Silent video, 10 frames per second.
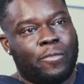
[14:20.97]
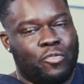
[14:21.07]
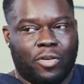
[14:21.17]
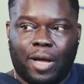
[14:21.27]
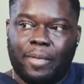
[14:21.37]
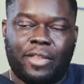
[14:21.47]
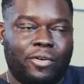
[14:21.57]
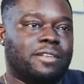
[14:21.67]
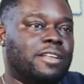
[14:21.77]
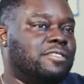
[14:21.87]
You can come in
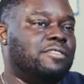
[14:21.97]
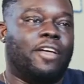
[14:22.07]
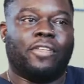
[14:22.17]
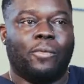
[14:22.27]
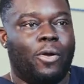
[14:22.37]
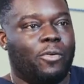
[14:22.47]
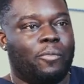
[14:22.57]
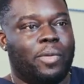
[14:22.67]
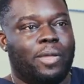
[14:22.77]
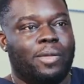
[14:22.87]
here and there's nothing wrong
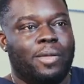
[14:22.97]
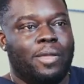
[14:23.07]
with me.